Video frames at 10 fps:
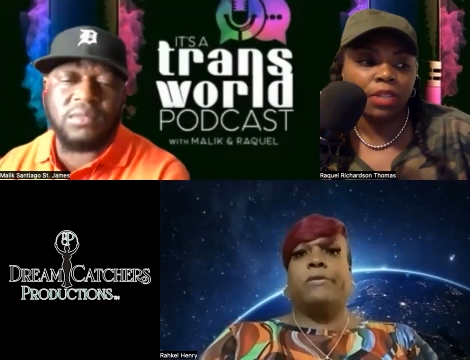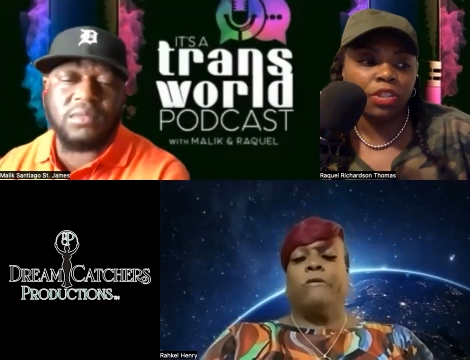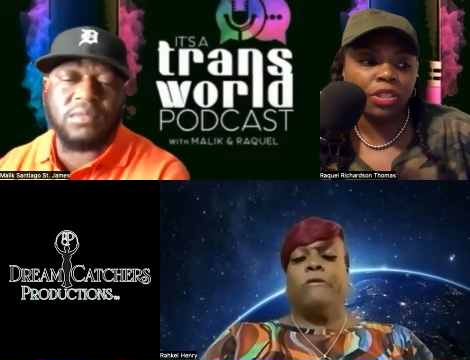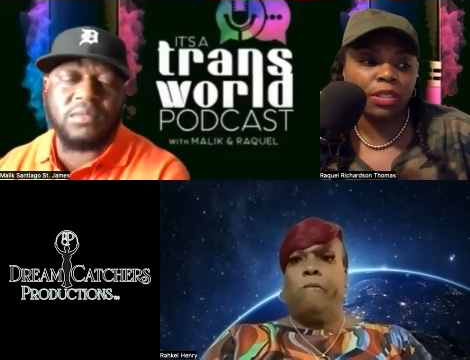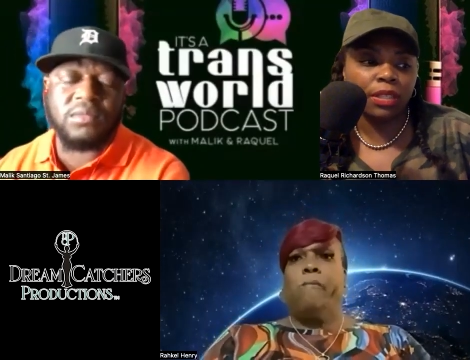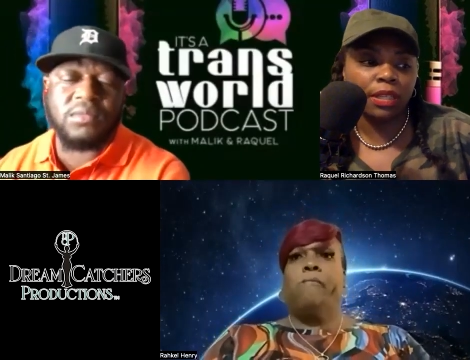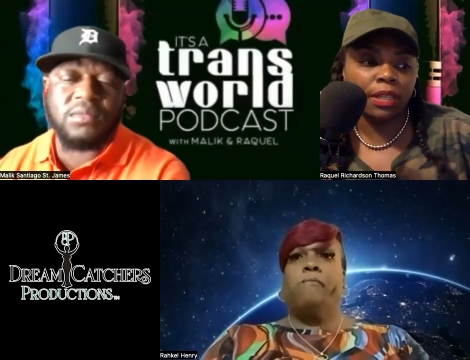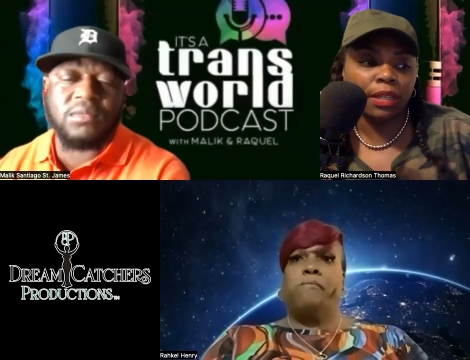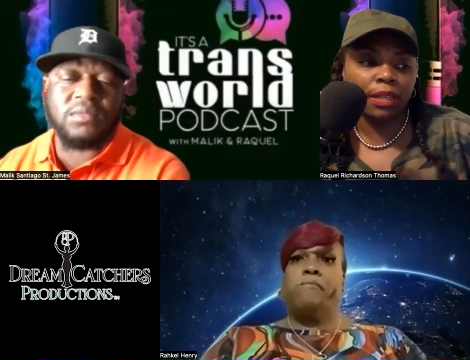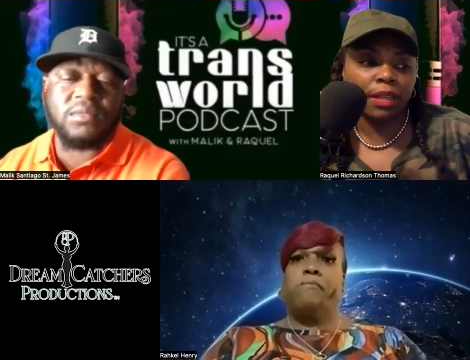Speaker 1: just
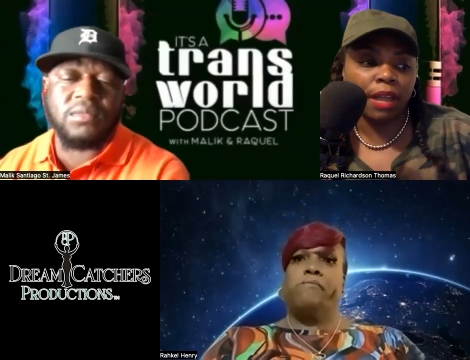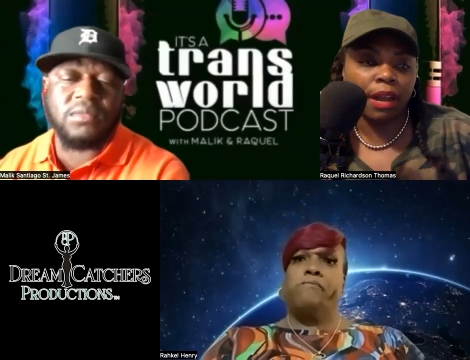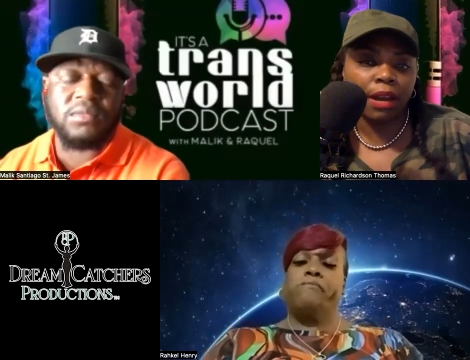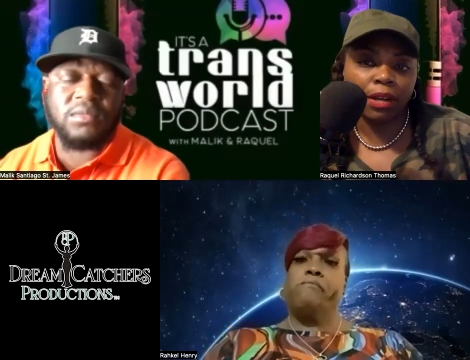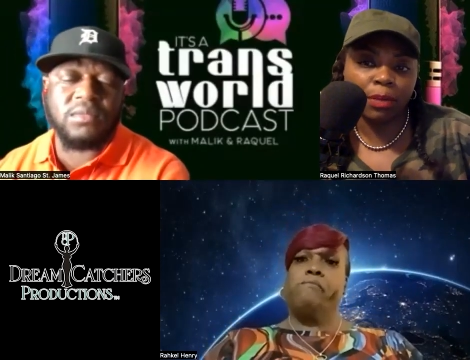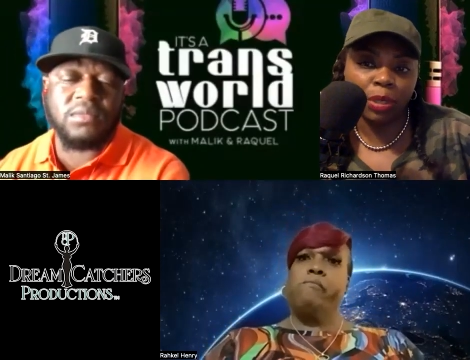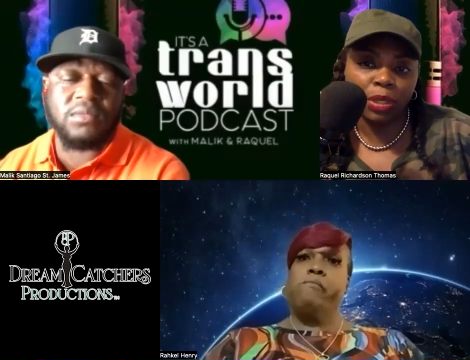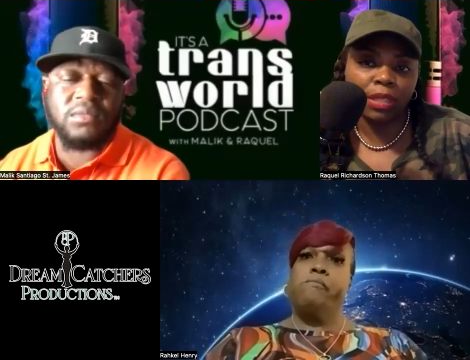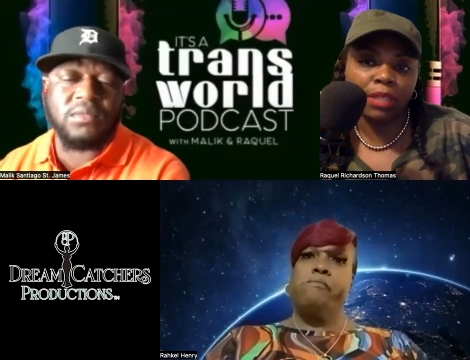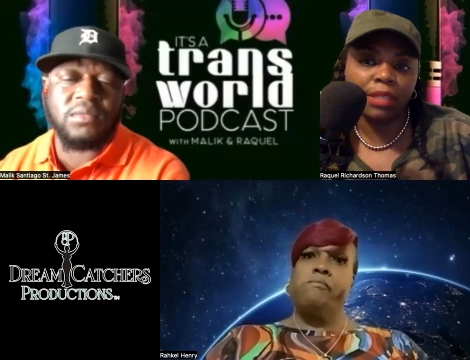in our
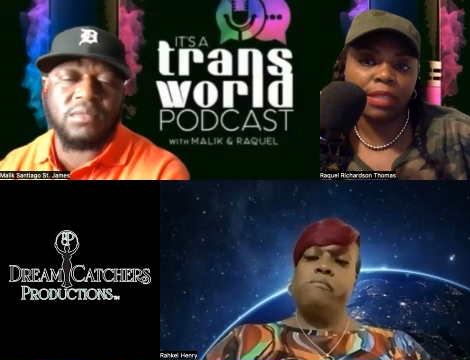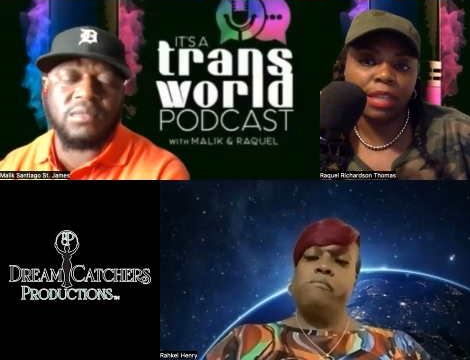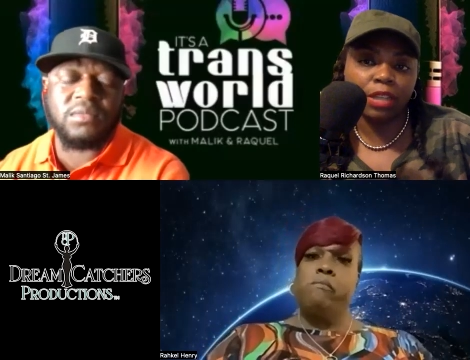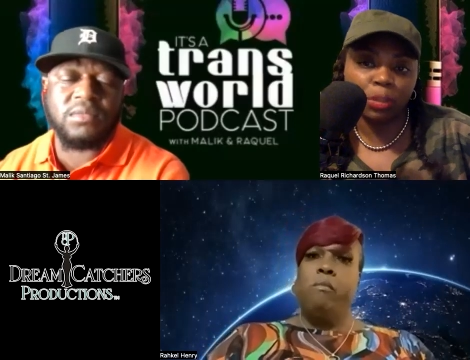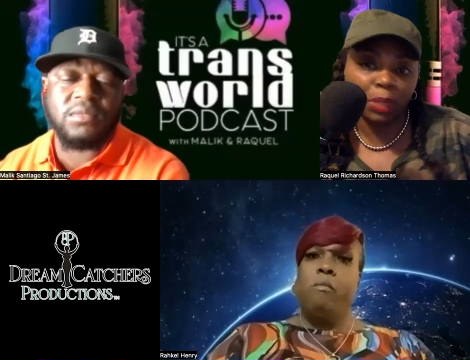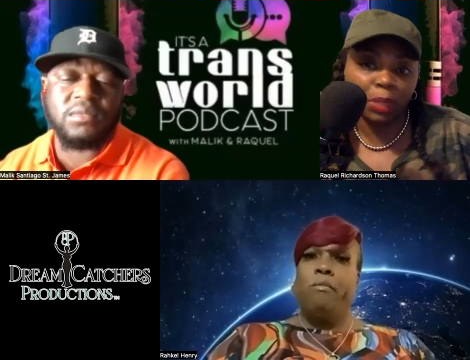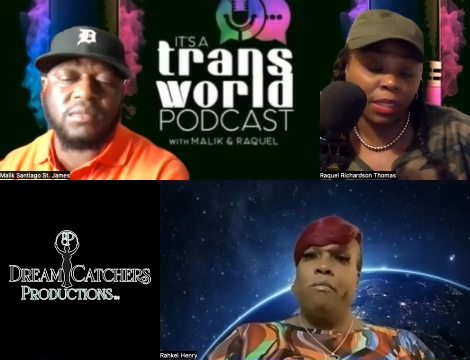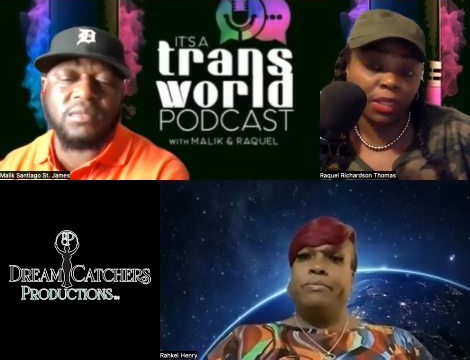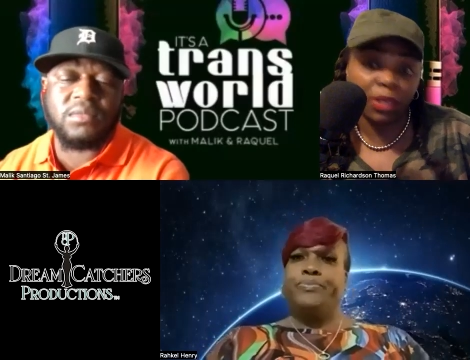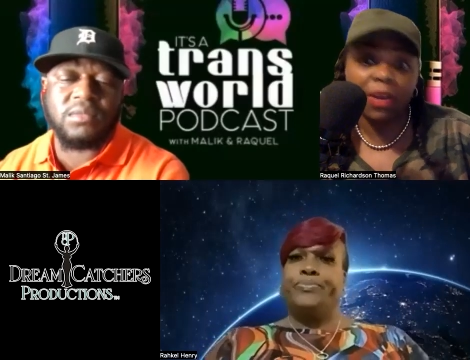communities in the
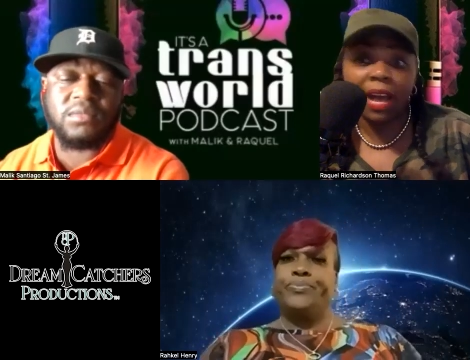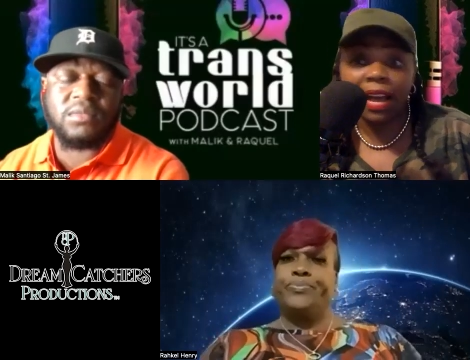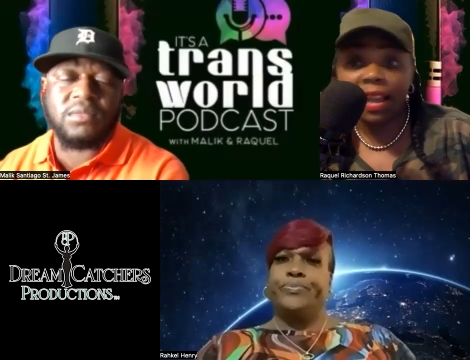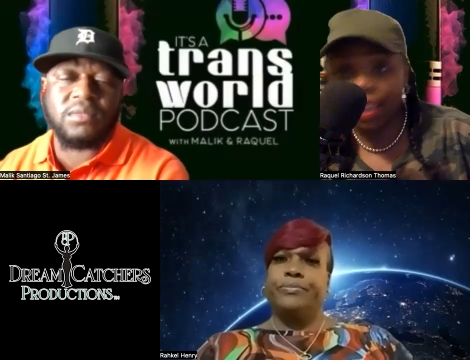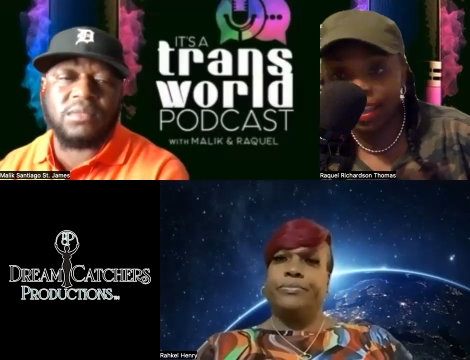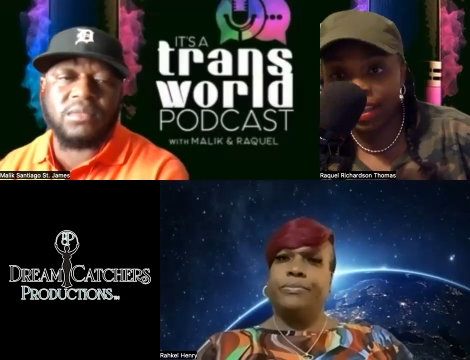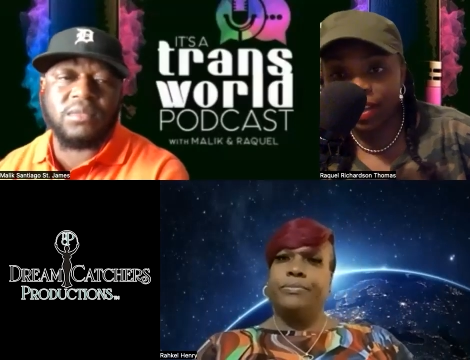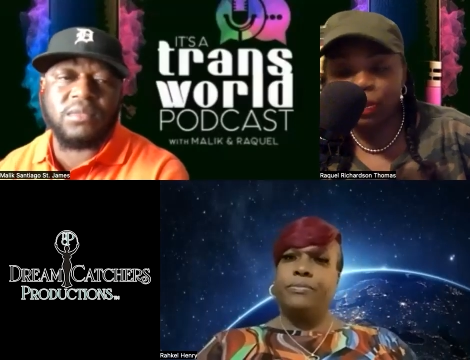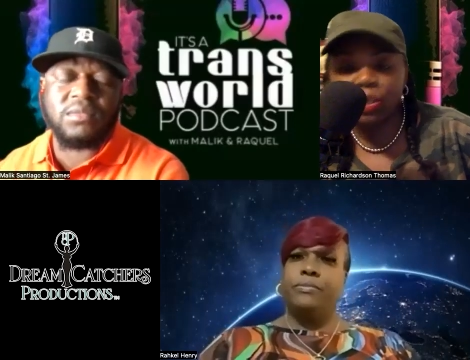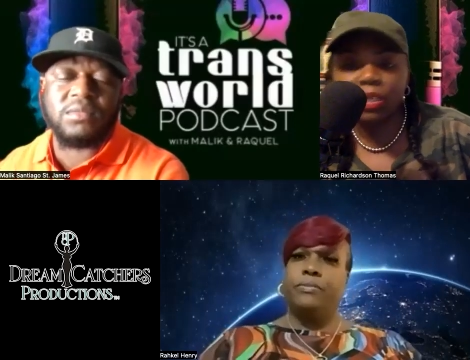LGBTQIA
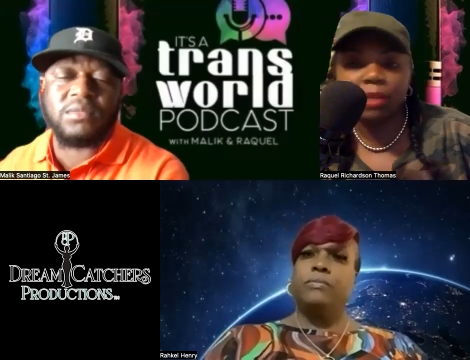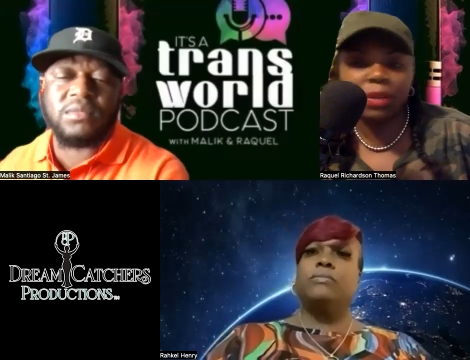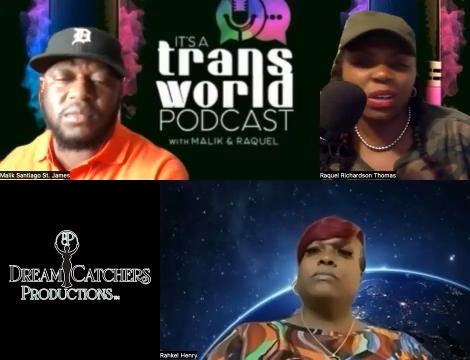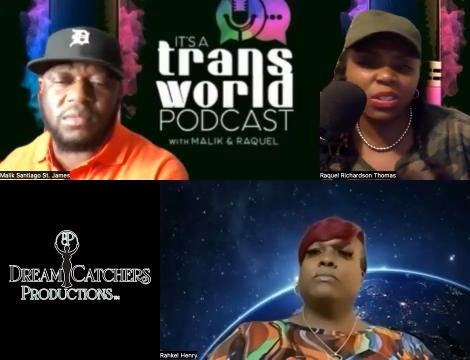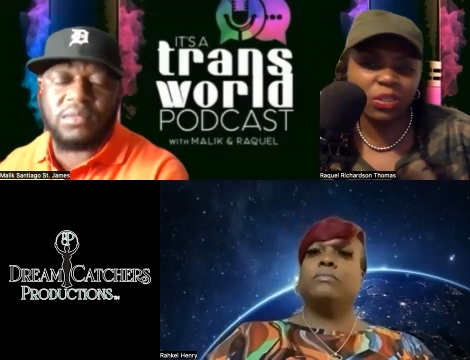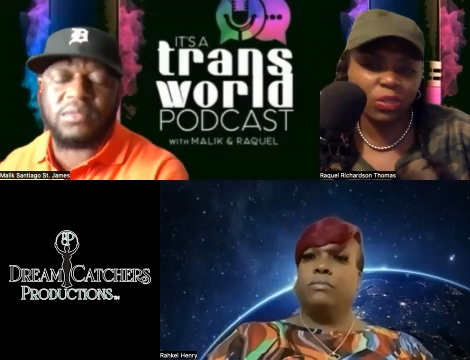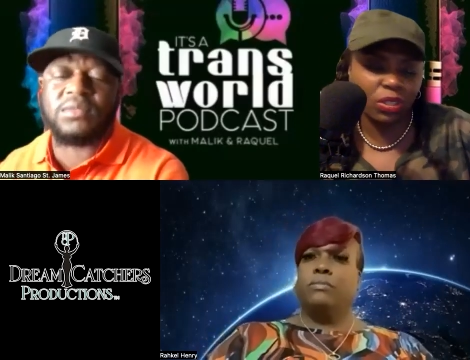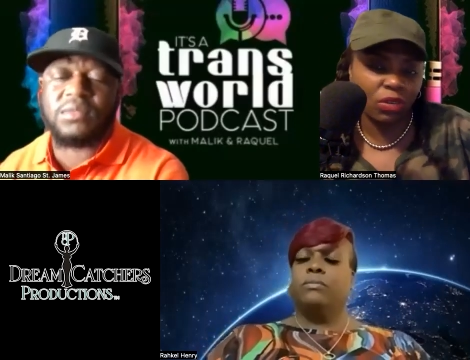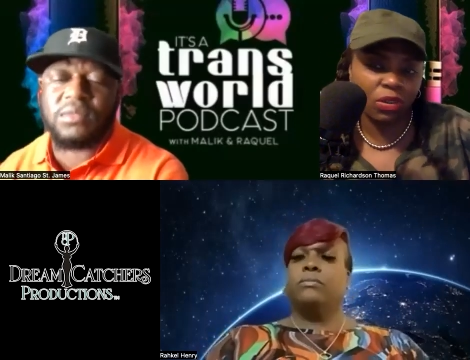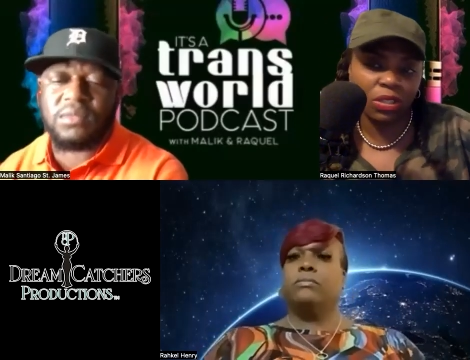community, but also
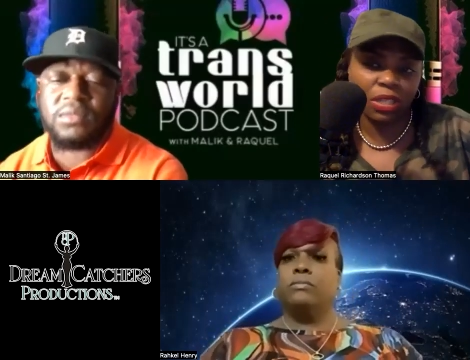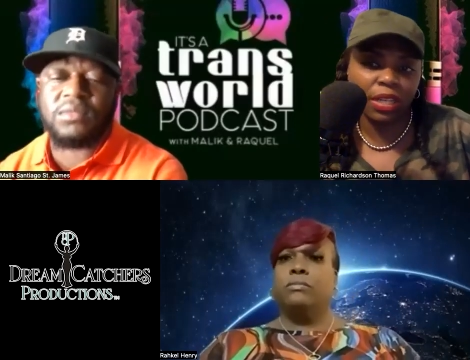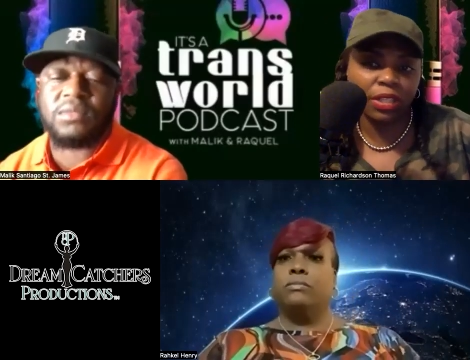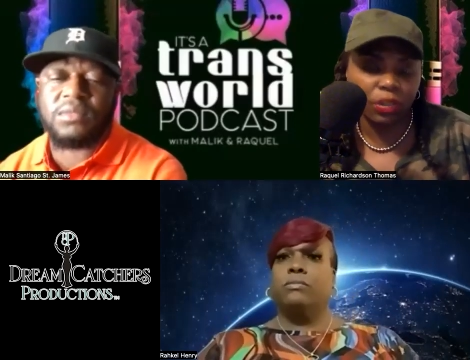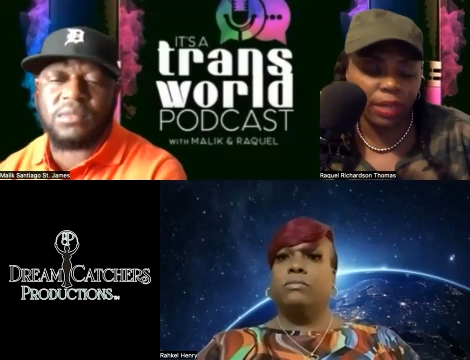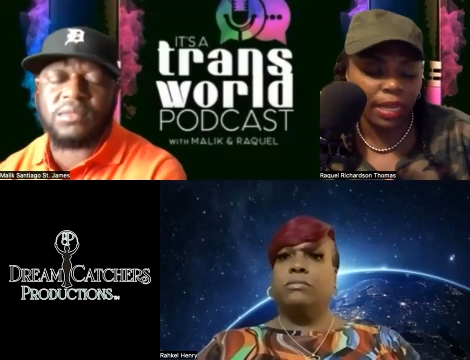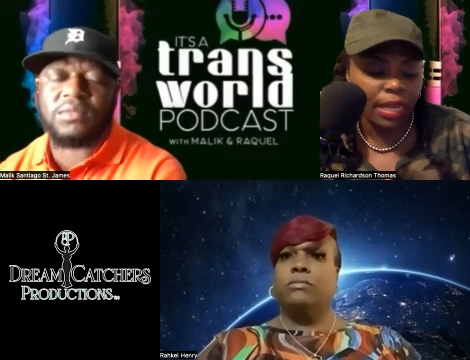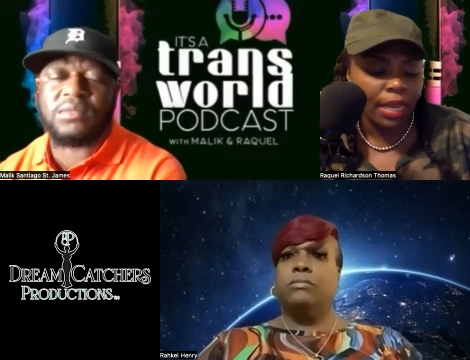just across the country.